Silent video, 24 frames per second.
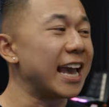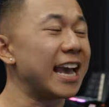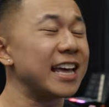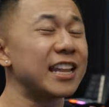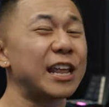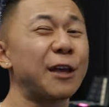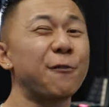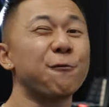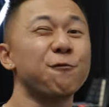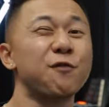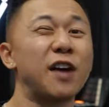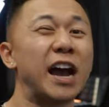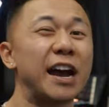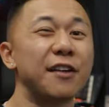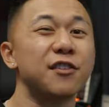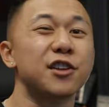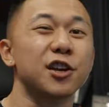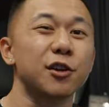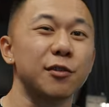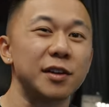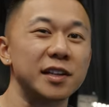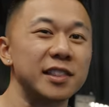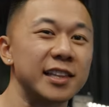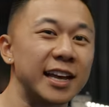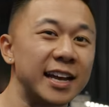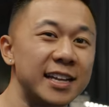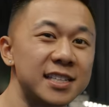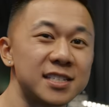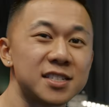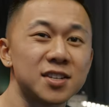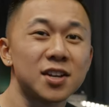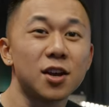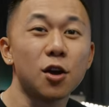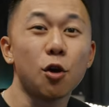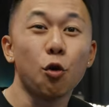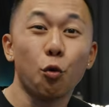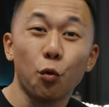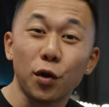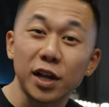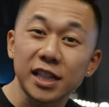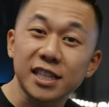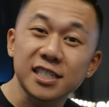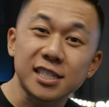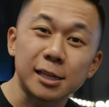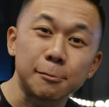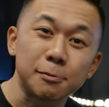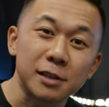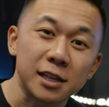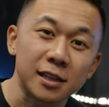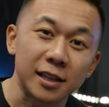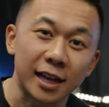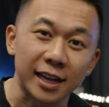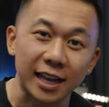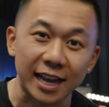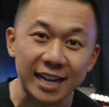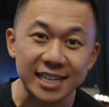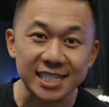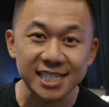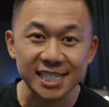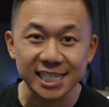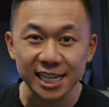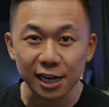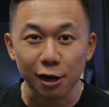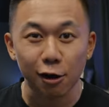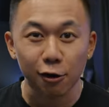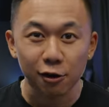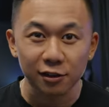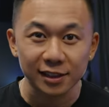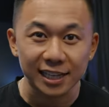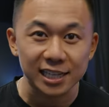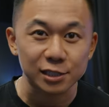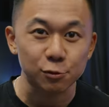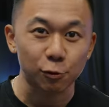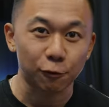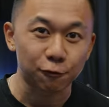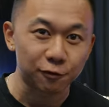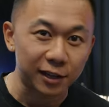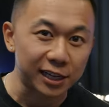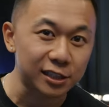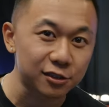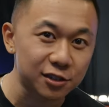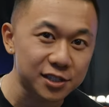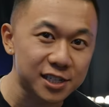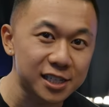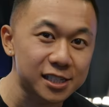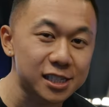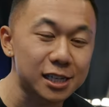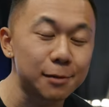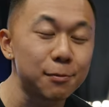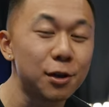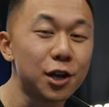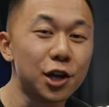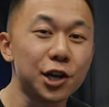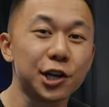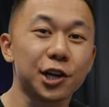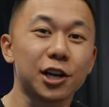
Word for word: and a five degree lens with something like a CRLS reflector system,